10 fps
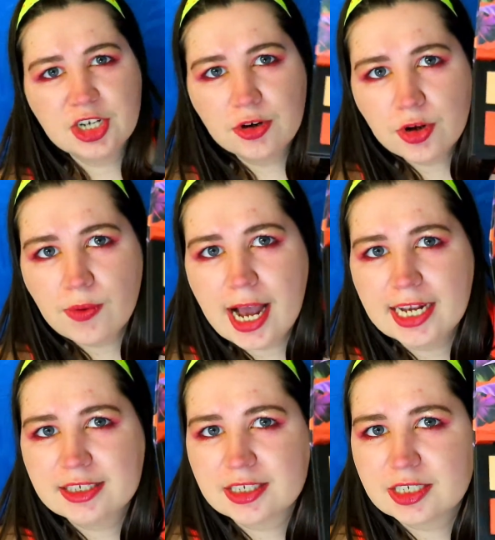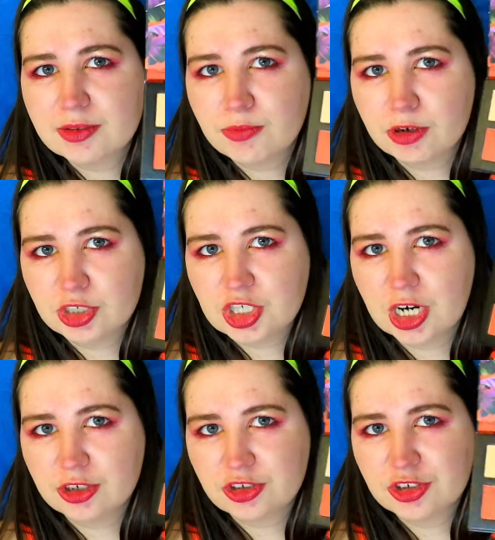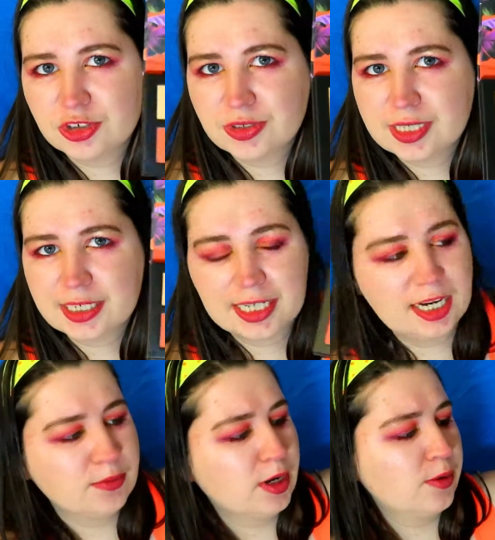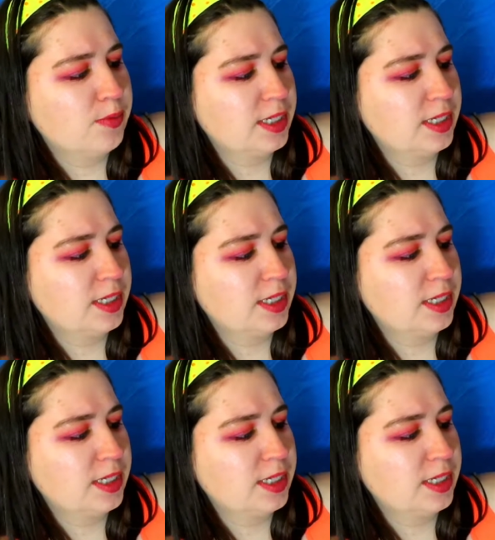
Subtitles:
I don't know why it's looking more chartreuse on camera,